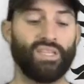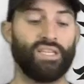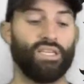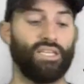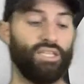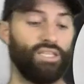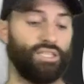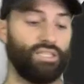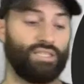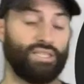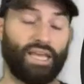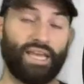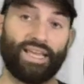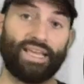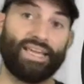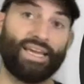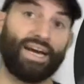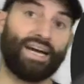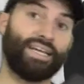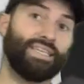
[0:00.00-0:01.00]
is a
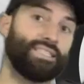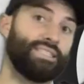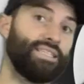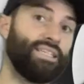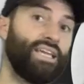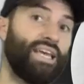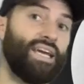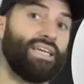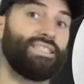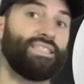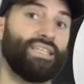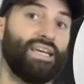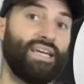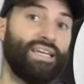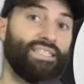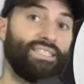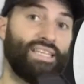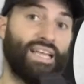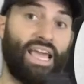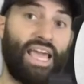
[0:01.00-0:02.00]
Geissele
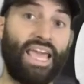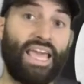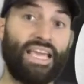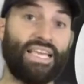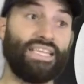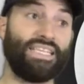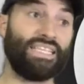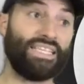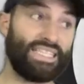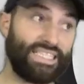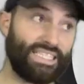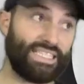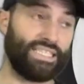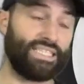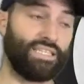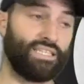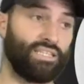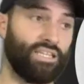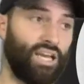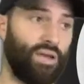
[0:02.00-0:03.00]
SSAE,
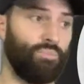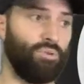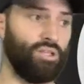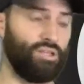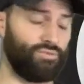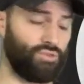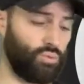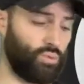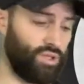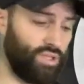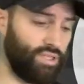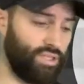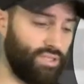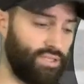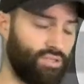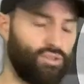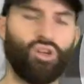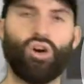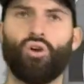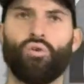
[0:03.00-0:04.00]
I believe is what it
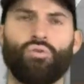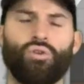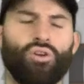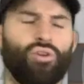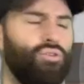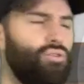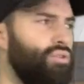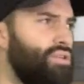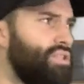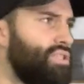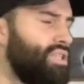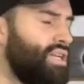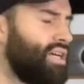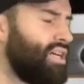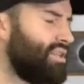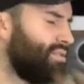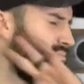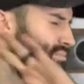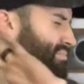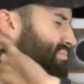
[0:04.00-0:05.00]
is. No, it is
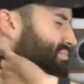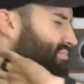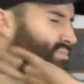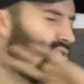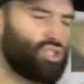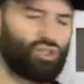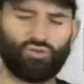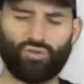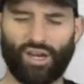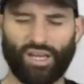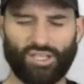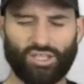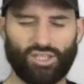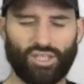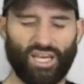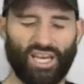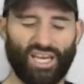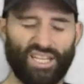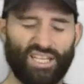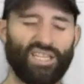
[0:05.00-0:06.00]
not. Scratch
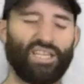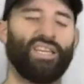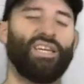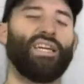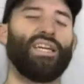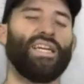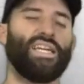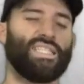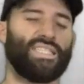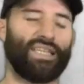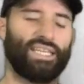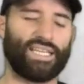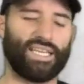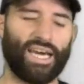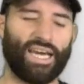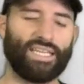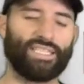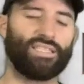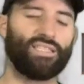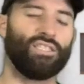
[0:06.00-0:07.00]
that. It's a
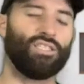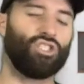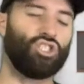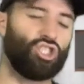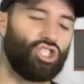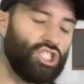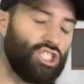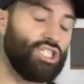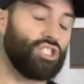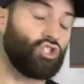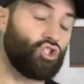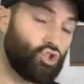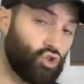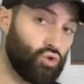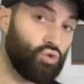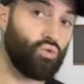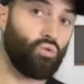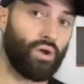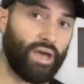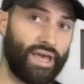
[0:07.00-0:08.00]
Geissele
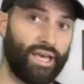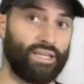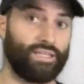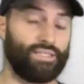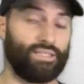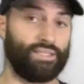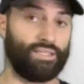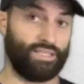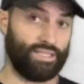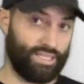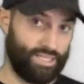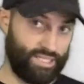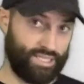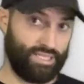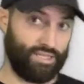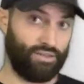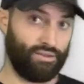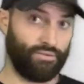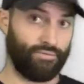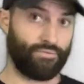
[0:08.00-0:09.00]

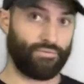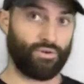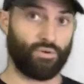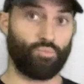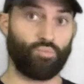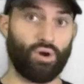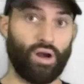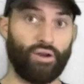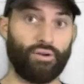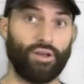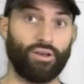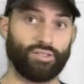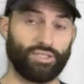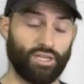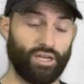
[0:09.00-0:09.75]
G2SE from Brownells. I